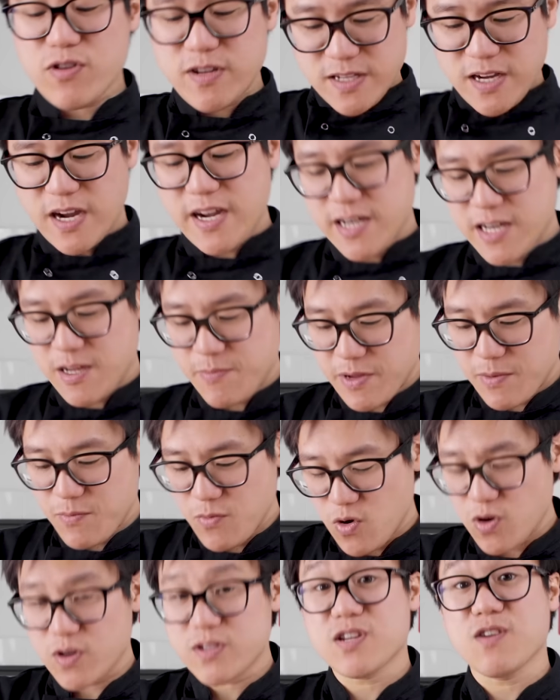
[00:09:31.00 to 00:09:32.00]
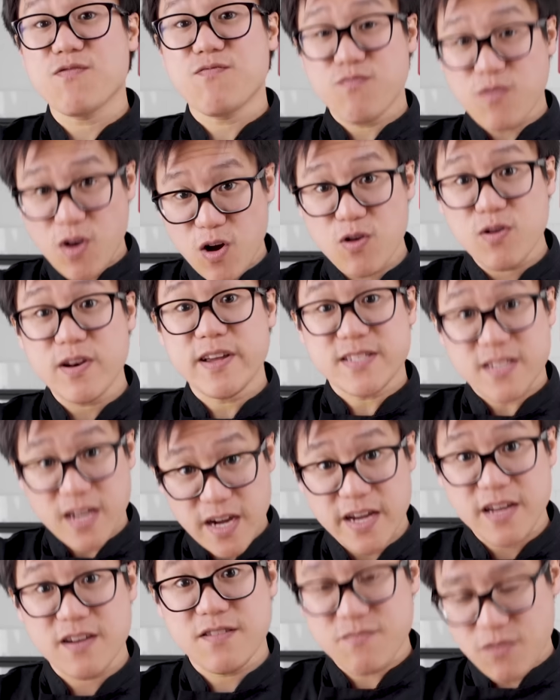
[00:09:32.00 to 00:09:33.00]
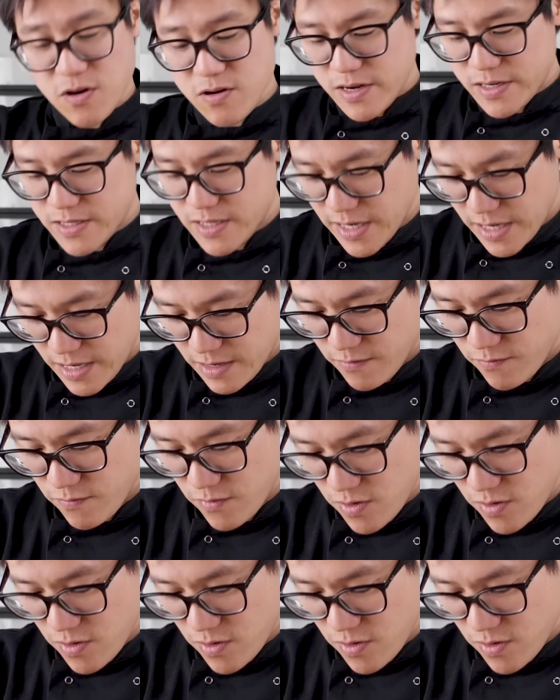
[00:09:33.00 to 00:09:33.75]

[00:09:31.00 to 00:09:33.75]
you tighten it a bit more. So roll it, tighten, roll it, tighten,